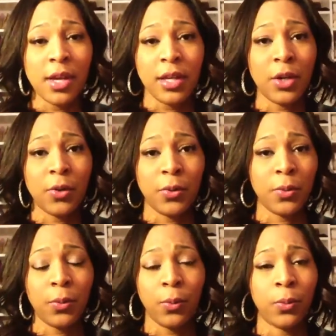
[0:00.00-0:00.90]

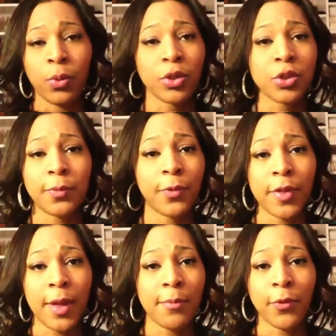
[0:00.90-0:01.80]
wardrobe for
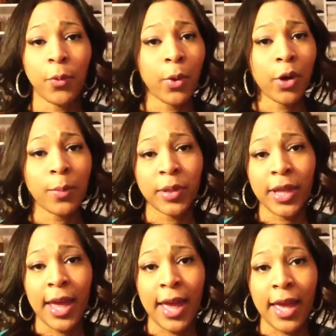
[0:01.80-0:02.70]
them for work,
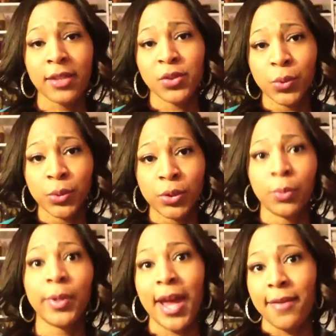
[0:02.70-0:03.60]
play, school,
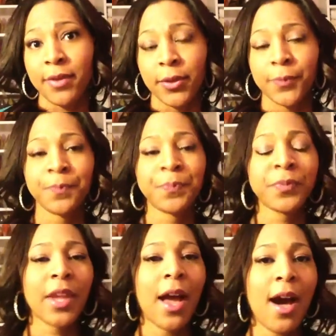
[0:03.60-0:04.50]
what have you.
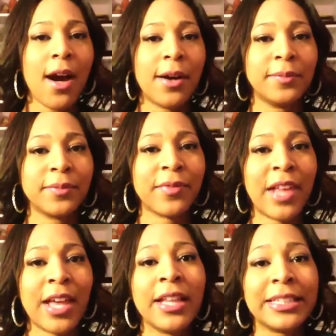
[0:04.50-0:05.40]

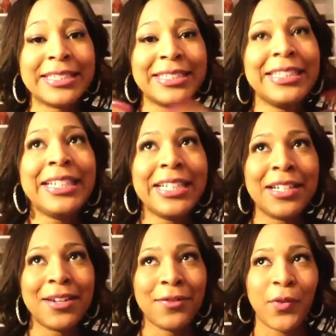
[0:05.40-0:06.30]
The
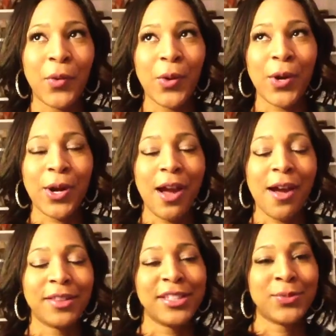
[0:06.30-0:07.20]
scene
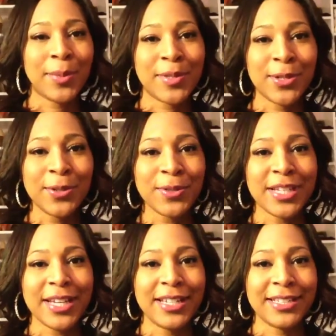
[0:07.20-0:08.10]
for these webisodes
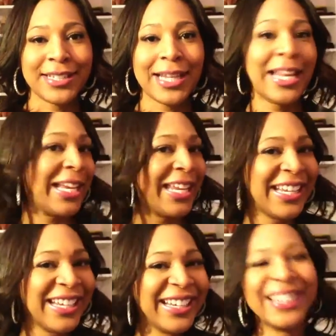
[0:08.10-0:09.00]
is
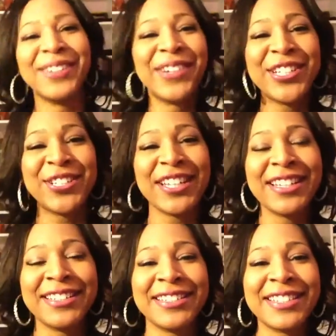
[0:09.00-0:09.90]
Lenique, which
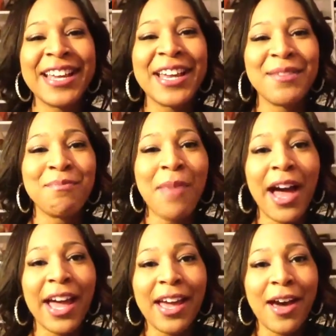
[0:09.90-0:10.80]
is
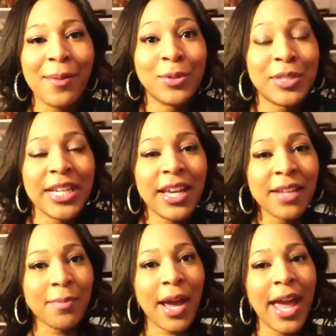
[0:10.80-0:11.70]
my boutique
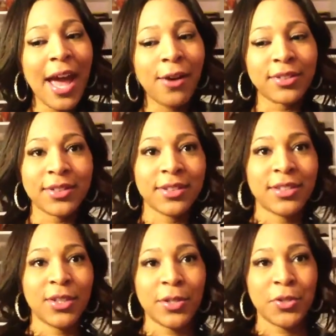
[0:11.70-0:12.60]
in my house.
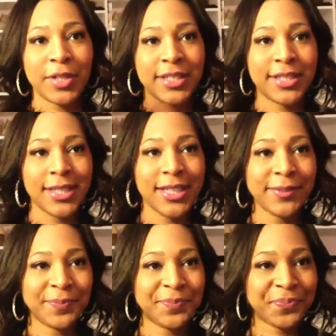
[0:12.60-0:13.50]
So as you can see,